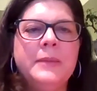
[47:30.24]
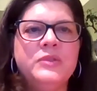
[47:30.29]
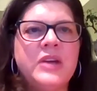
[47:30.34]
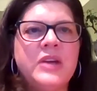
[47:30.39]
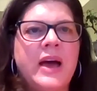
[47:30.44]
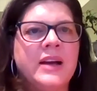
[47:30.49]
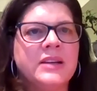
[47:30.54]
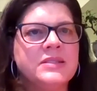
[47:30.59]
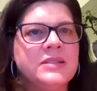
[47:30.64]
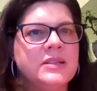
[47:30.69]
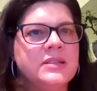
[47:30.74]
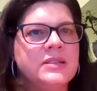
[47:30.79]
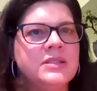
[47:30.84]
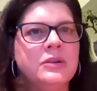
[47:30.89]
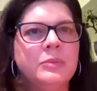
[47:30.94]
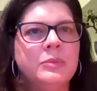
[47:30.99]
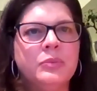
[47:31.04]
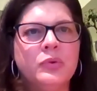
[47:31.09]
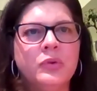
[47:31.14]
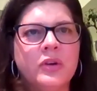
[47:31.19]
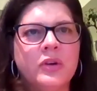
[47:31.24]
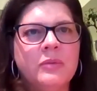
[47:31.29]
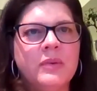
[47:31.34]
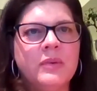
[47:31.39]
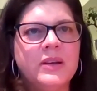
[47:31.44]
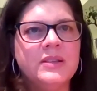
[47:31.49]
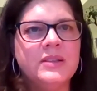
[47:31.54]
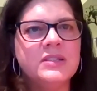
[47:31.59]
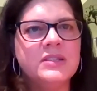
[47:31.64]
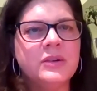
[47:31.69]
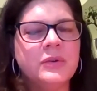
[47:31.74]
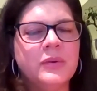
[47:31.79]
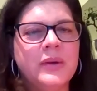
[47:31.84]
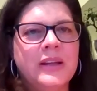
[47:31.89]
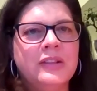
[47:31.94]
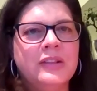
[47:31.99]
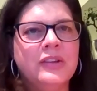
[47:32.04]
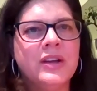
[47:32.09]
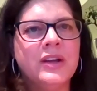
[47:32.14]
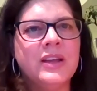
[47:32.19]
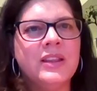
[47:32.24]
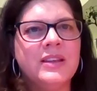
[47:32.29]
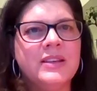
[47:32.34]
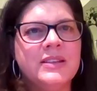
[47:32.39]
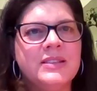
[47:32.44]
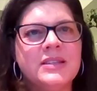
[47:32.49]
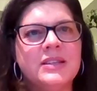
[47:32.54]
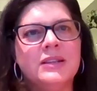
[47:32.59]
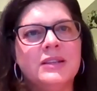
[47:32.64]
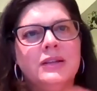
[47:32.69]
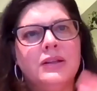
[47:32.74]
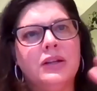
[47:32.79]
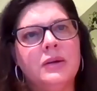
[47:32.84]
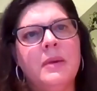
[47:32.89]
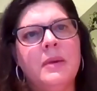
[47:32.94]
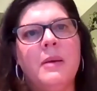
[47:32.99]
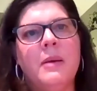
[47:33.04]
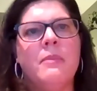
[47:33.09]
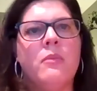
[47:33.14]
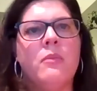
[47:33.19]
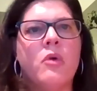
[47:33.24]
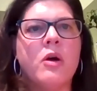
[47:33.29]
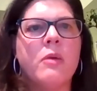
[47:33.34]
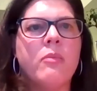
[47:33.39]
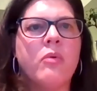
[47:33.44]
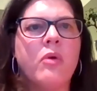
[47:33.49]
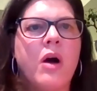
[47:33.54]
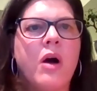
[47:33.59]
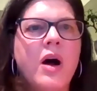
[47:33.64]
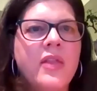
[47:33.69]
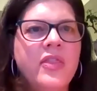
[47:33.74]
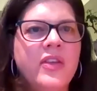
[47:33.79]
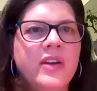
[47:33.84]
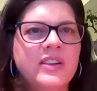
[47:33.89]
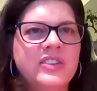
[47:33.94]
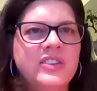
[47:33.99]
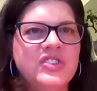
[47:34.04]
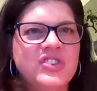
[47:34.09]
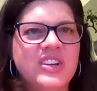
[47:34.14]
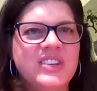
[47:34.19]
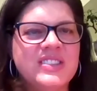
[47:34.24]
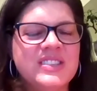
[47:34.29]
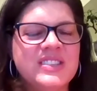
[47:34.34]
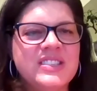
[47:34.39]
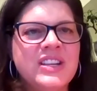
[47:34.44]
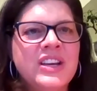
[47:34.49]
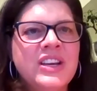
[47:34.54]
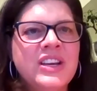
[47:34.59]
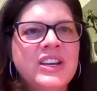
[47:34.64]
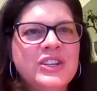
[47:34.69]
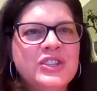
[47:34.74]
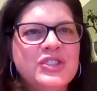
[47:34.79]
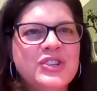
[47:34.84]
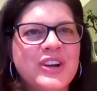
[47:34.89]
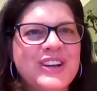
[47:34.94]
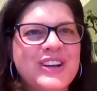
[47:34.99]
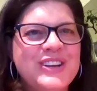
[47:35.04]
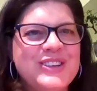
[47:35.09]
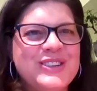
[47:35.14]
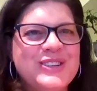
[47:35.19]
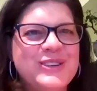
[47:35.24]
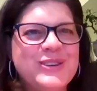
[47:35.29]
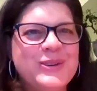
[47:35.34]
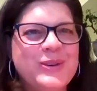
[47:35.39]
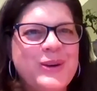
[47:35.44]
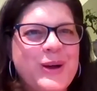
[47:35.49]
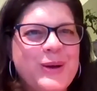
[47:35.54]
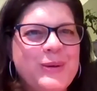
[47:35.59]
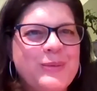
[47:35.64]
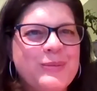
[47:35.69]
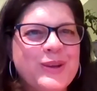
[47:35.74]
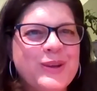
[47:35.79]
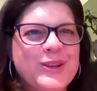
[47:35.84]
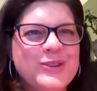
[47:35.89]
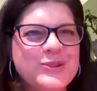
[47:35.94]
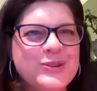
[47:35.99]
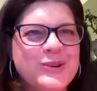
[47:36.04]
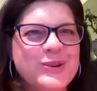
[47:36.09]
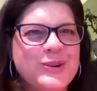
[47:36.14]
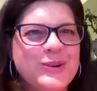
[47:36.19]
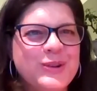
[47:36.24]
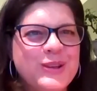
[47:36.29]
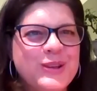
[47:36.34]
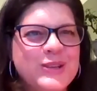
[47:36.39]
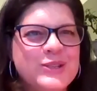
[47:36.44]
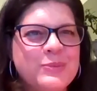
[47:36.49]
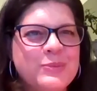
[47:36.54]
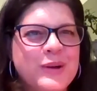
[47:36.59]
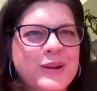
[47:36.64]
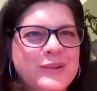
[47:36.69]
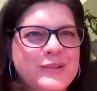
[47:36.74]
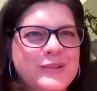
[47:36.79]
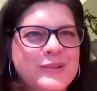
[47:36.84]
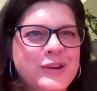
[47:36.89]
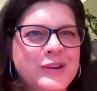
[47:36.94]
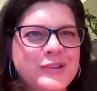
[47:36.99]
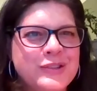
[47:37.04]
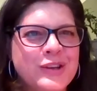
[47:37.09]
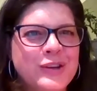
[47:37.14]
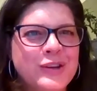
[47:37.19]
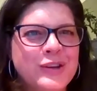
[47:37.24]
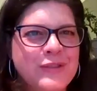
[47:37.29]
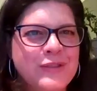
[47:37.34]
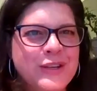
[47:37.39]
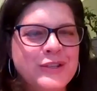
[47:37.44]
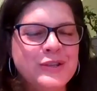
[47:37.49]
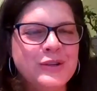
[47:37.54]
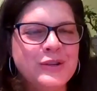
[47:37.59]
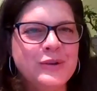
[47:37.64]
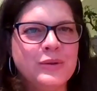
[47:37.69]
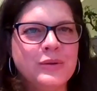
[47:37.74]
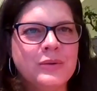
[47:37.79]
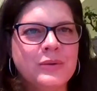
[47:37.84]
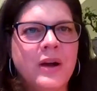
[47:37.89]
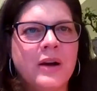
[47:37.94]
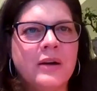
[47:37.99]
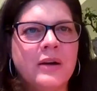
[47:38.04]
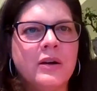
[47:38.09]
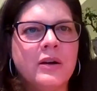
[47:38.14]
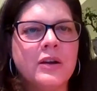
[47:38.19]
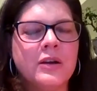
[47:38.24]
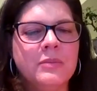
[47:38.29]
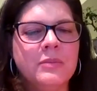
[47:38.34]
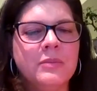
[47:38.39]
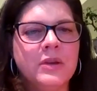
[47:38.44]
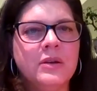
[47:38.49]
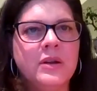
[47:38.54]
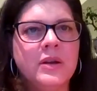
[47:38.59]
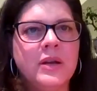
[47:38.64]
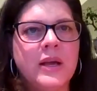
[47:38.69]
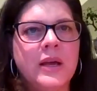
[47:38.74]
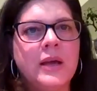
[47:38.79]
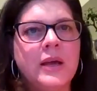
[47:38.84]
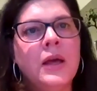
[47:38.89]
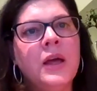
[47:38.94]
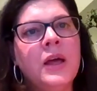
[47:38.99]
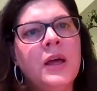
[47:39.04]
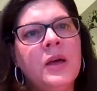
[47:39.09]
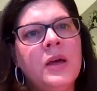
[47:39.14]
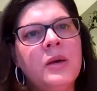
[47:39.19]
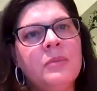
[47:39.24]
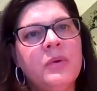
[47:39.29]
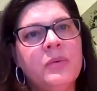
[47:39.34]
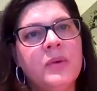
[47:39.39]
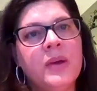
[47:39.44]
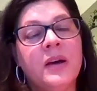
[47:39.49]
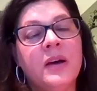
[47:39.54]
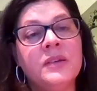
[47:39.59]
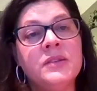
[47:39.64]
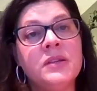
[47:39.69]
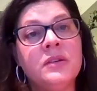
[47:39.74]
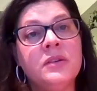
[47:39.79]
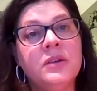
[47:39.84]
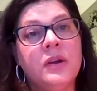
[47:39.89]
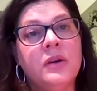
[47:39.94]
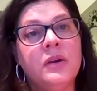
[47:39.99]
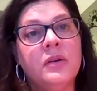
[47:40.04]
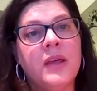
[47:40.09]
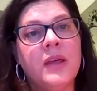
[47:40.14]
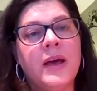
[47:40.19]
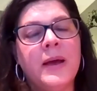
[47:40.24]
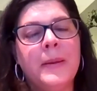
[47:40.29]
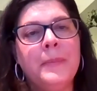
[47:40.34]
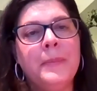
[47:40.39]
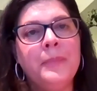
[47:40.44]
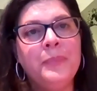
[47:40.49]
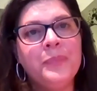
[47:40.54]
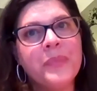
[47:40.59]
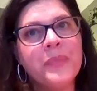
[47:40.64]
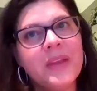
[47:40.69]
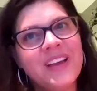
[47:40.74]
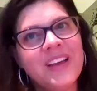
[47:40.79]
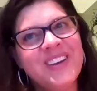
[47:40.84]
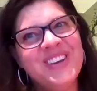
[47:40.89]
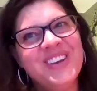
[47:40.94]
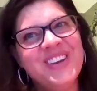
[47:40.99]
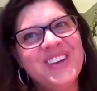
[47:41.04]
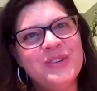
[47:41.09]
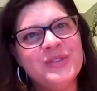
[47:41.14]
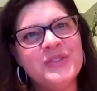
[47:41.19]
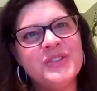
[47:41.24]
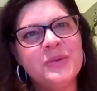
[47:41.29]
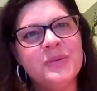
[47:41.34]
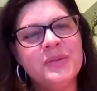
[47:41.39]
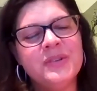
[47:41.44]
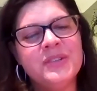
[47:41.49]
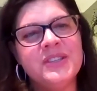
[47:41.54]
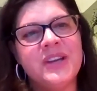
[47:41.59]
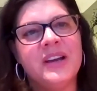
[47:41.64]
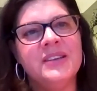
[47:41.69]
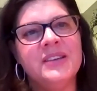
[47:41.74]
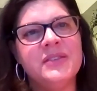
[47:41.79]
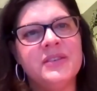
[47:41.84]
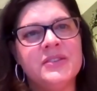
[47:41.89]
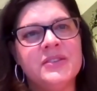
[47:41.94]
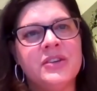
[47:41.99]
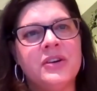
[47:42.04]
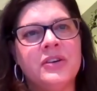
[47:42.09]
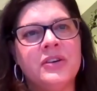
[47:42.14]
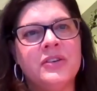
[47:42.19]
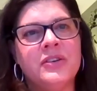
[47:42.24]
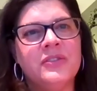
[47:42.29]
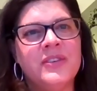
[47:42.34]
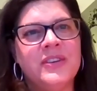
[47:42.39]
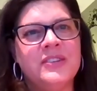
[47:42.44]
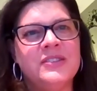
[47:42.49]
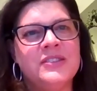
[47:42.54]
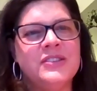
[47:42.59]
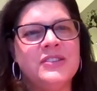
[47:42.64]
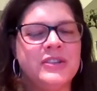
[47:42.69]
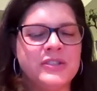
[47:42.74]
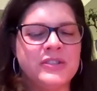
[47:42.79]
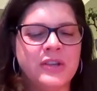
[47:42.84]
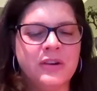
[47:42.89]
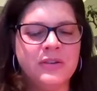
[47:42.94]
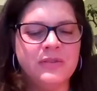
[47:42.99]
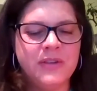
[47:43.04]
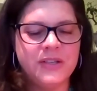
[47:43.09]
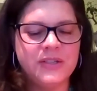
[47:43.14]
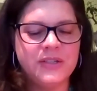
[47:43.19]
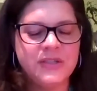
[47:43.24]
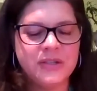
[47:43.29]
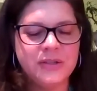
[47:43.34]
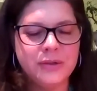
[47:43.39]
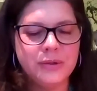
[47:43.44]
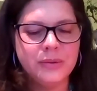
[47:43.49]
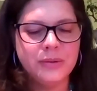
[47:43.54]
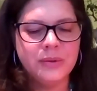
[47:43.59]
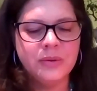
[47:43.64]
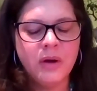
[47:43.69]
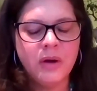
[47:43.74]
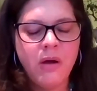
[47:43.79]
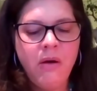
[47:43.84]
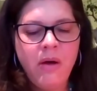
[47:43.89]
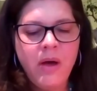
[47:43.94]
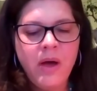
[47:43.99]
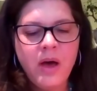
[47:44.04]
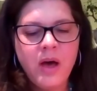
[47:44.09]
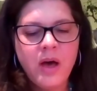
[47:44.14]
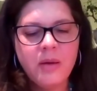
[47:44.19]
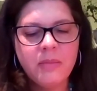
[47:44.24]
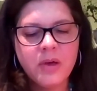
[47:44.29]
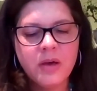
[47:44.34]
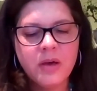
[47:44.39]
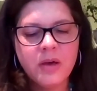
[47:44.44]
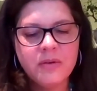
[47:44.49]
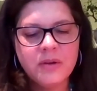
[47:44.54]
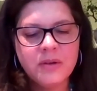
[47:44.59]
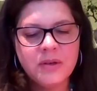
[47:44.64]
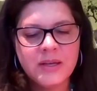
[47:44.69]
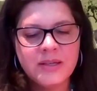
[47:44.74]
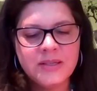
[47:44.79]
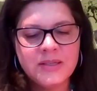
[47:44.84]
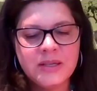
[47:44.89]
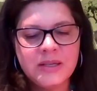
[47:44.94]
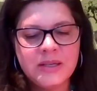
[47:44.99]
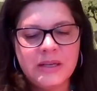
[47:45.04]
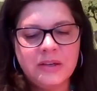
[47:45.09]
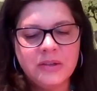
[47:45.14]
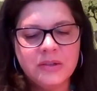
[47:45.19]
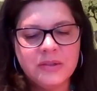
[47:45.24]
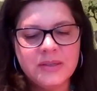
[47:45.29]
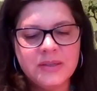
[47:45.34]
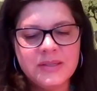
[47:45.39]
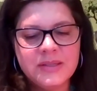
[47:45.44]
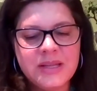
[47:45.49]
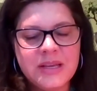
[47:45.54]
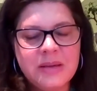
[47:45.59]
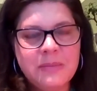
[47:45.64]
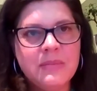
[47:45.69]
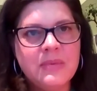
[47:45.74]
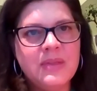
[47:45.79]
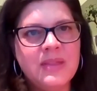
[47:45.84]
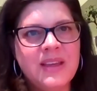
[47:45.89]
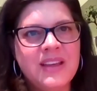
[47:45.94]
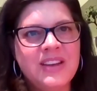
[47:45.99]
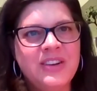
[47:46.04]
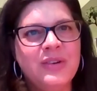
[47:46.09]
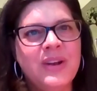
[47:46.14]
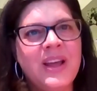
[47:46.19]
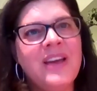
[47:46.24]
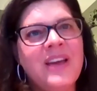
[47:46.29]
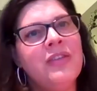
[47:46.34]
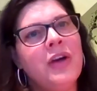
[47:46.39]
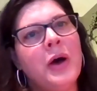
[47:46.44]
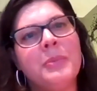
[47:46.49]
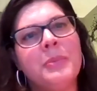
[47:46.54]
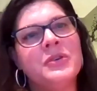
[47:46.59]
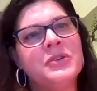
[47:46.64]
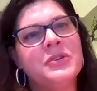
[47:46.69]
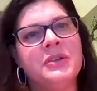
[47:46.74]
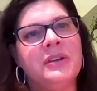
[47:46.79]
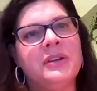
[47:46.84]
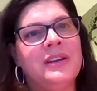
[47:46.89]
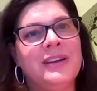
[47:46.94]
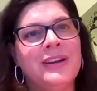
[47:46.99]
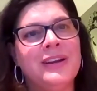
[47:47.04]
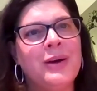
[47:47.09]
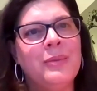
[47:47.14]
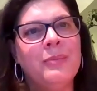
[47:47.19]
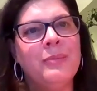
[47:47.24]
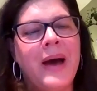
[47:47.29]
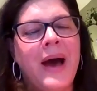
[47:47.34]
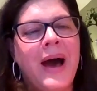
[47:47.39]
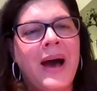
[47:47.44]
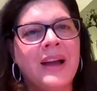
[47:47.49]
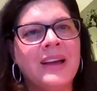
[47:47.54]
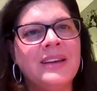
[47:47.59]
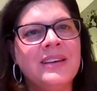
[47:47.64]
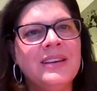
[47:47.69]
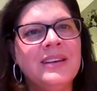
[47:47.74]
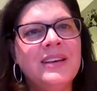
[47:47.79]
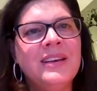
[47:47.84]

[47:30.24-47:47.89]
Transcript: to access to employment. So we look at this a little bit more broad than just trying to control the spread of SARS-CoV-2 throughout our community, but we also know that if someone dies of SARS-CoV-2, COVID-19 illness, they don't have the opportunity to come back.